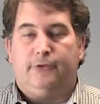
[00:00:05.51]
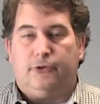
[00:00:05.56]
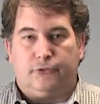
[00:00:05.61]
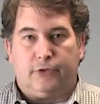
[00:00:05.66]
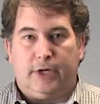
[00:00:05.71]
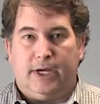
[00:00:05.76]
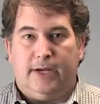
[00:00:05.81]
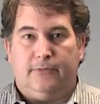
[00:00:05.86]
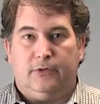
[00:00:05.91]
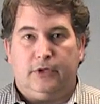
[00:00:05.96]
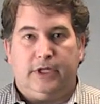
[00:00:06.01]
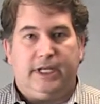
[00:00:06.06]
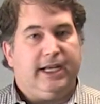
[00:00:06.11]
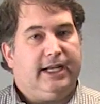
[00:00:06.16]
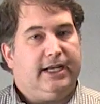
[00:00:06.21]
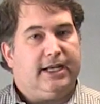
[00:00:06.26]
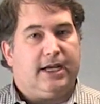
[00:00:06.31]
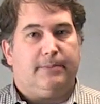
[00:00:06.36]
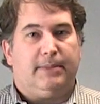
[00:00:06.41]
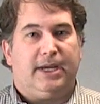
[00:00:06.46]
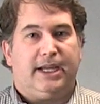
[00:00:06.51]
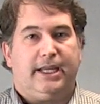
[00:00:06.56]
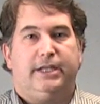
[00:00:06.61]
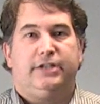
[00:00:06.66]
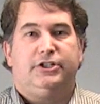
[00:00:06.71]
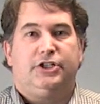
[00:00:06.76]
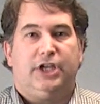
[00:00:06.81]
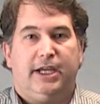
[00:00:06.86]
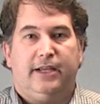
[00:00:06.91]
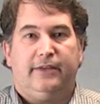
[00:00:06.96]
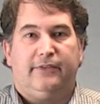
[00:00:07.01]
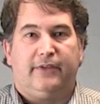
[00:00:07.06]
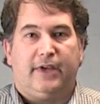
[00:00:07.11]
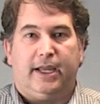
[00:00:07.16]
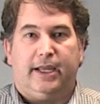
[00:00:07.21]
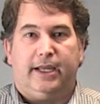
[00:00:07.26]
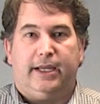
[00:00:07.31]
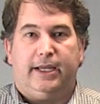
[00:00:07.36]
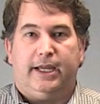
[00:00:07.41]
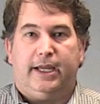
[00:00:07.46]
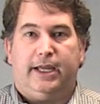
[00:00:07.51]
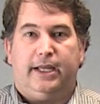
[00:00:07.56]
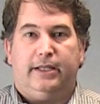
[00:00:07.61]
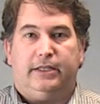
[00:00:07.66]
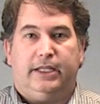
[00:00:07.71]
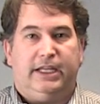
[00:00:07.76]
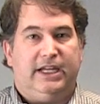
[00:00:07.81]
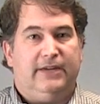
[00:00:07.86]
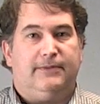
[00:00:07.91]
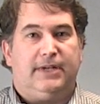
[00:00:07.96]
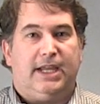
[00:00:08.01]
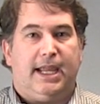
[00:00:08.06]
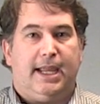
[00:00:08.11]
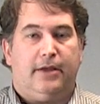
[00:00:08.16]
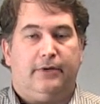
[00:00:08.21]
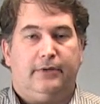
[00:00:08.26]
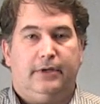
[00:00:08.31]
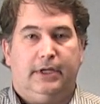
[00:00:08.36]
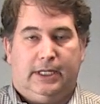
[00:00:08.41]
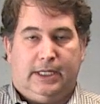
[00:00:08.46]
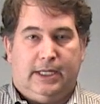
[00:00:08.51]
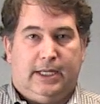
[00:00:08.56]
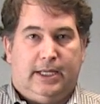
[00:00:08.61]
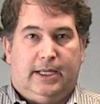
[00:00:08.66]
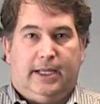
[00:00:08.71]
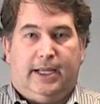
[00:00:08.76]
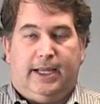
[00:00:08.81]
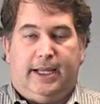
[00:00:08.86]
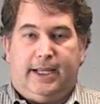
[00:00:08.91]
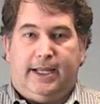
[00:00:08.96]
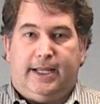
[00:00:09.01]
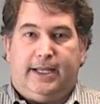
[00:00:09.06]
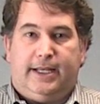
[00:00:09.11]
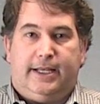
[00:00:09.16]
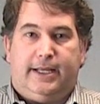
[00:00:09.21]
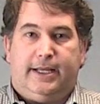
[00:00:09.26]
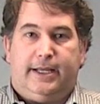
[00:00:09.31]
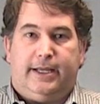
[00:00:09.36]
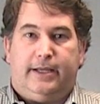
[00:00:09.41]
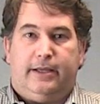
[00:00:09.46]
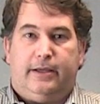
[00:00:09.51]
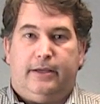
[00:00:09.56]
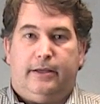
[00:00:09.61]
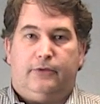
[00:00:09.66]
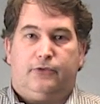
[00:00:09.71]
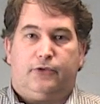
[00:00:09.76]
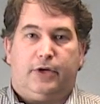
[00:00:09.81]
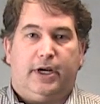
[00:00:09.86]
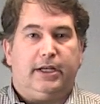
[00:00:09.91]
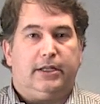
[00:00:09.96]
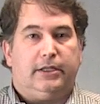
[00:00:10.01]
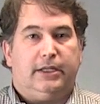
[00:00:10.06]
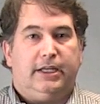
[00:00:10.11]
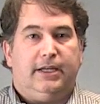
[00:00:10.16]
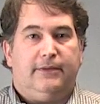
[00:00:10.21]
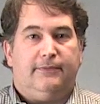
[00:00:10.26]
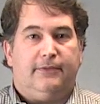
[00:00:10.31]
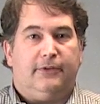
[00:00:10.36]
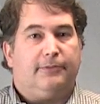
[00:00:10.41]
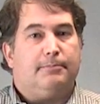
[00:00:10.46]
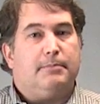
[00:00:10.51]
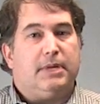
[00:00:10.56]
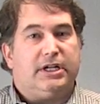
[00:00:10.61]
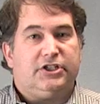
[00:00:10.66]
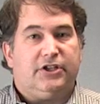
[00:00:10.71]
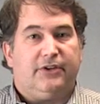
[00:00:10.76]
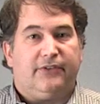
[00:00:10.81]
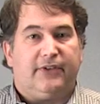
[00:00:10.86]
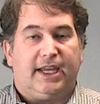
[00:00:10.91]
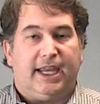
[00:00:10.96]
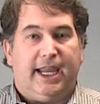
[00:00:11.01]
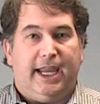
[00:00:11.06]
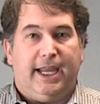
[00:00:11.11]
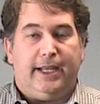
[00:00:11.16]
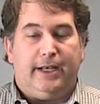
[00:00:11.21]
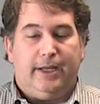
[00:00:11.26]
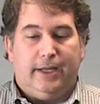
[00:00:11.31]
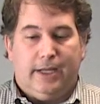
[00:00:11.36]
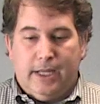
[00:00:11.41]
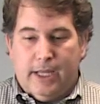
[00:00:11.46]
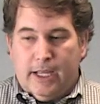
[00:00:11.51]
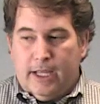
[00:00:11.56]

to travel. Anytime I get a chance, I leave town and try to leave as much as I can.